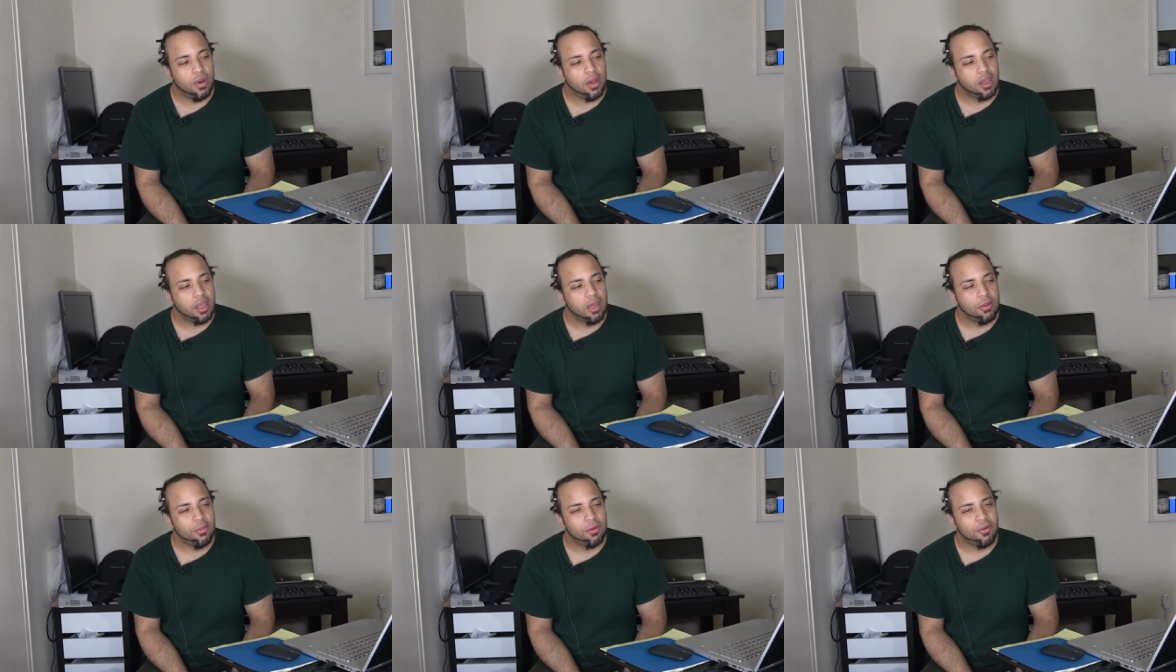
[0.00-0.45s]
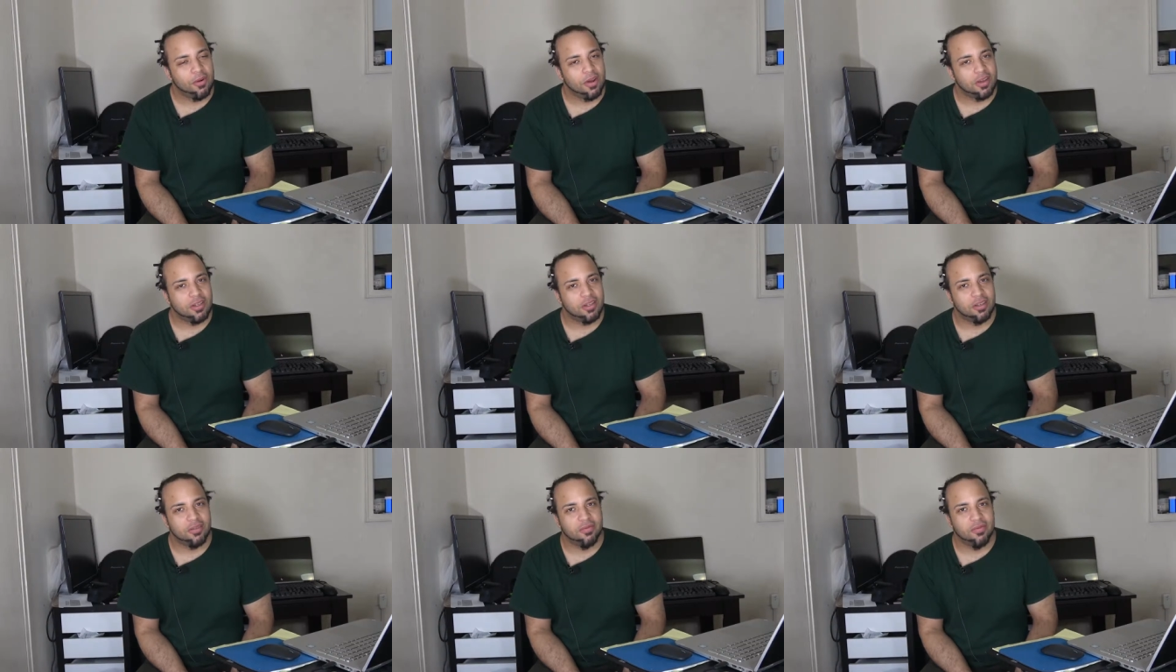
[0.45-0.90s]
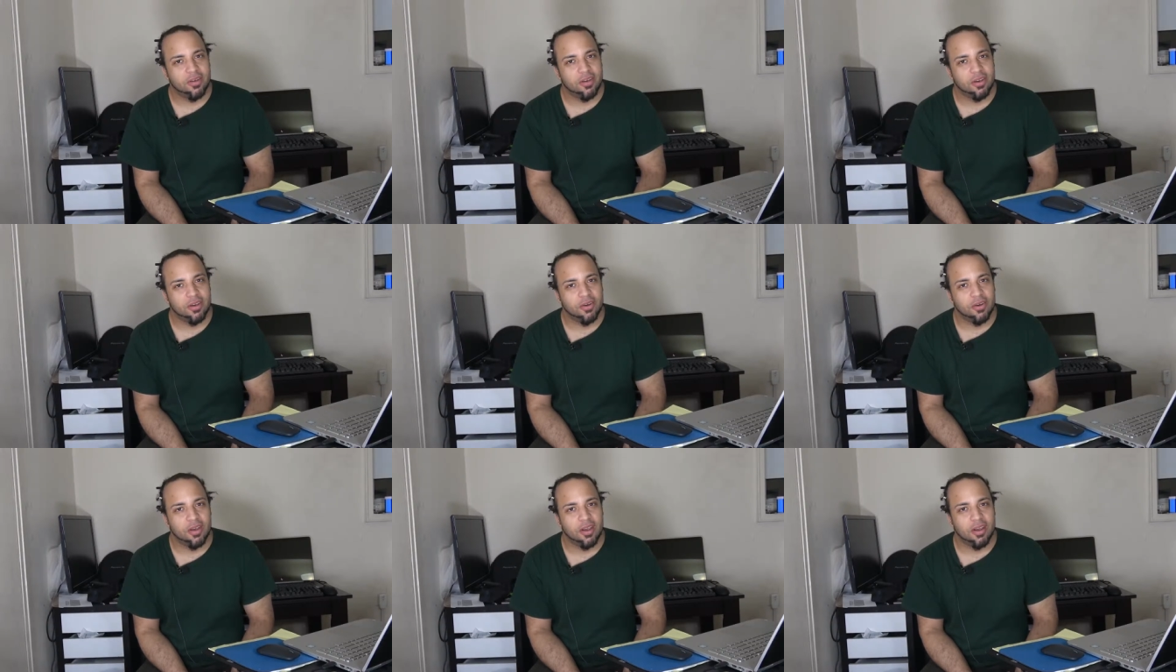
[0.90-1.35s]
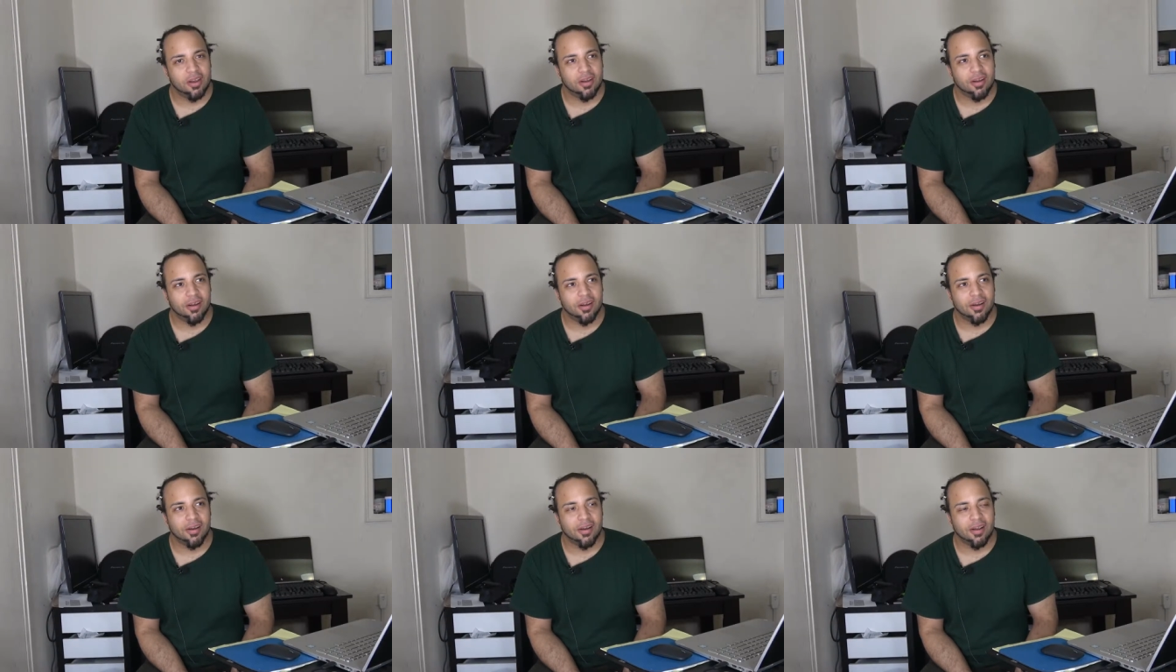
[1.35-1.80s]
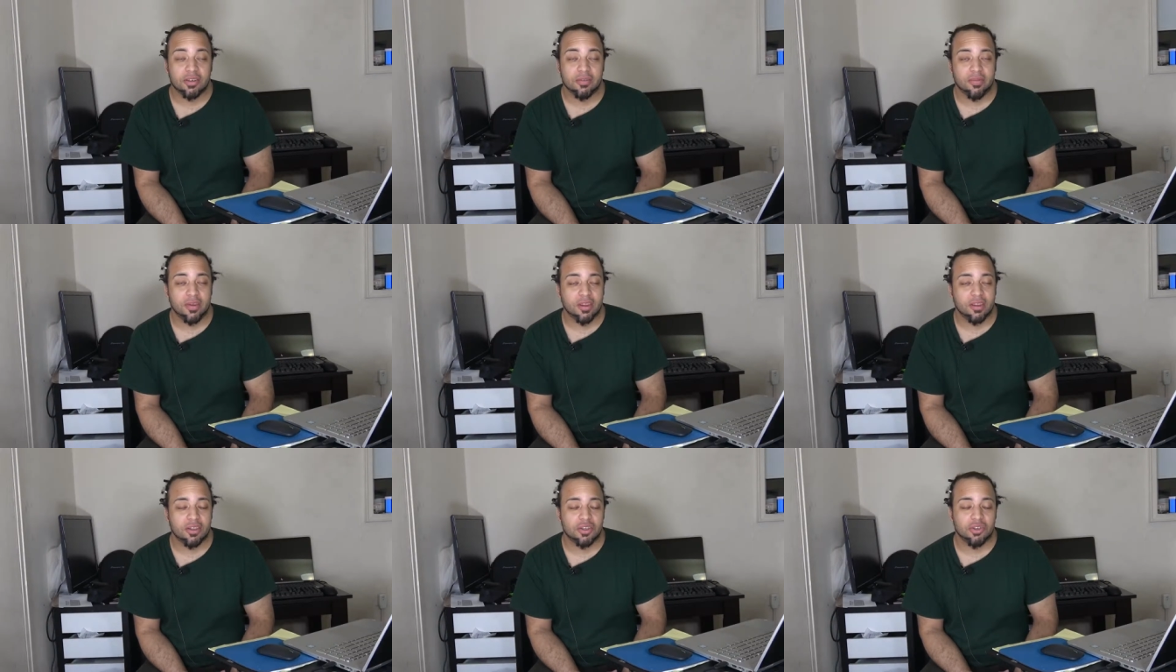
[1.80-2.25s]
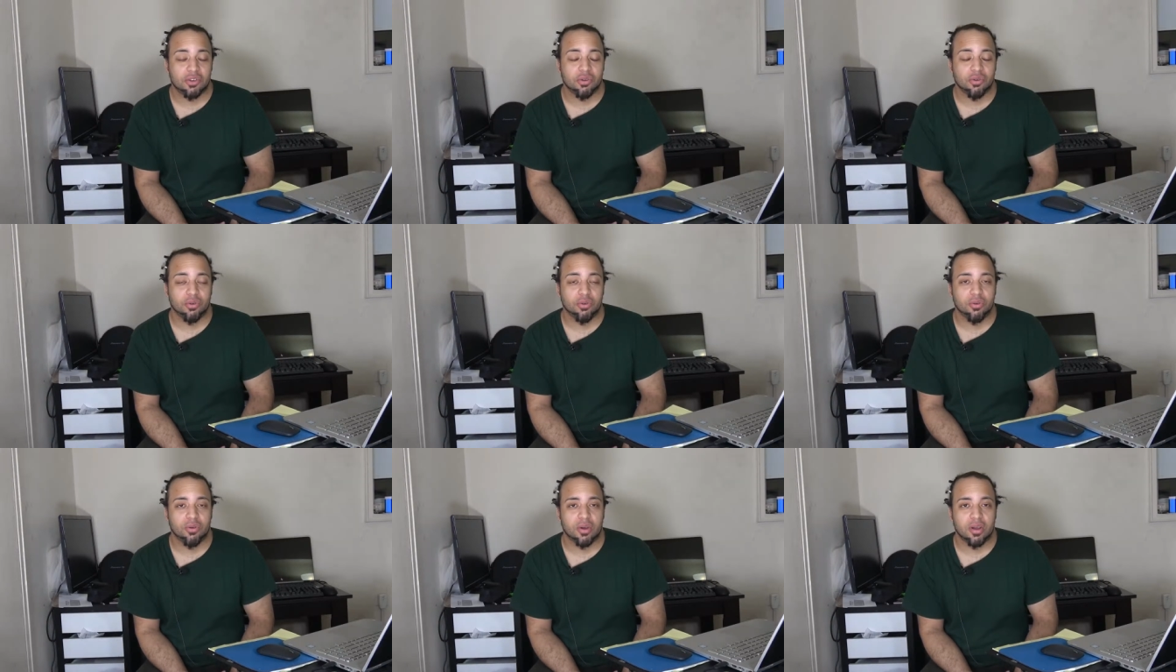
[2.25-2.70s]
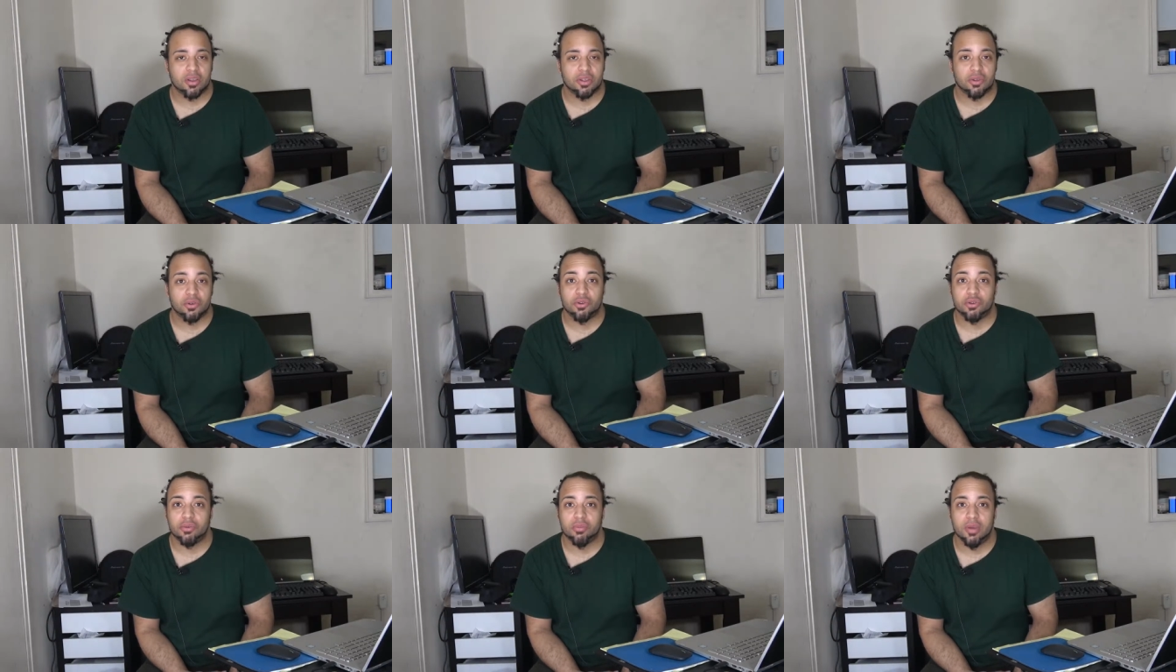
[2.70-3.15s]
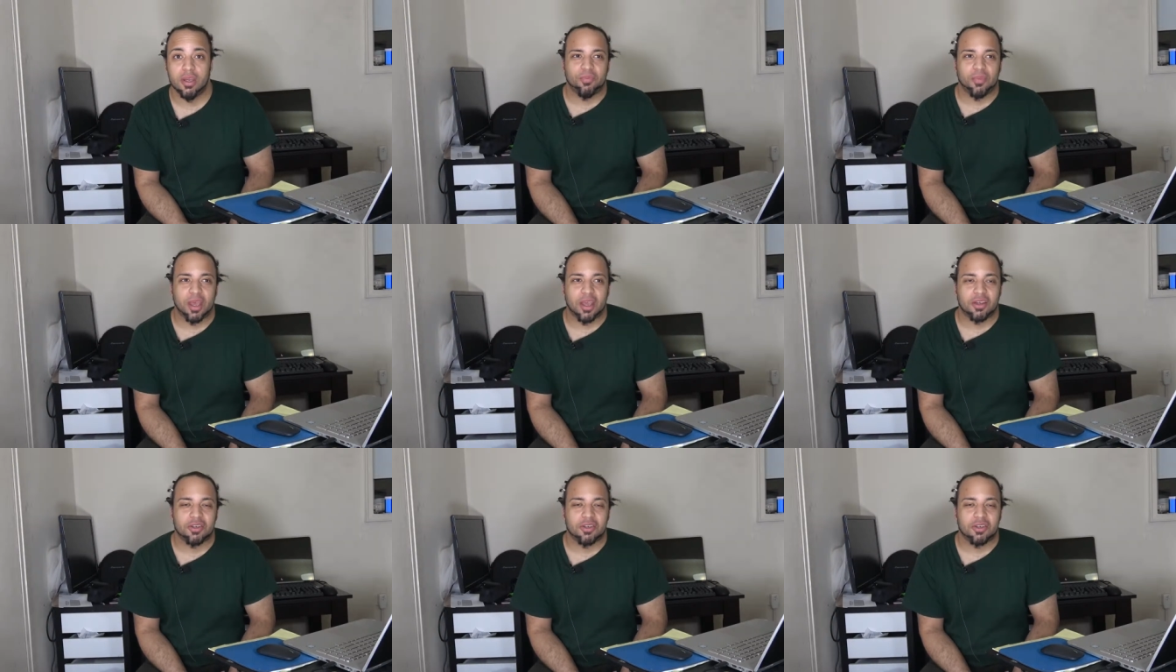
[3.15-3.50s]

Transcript: But I came across this video here. I actually found this through uh, social media.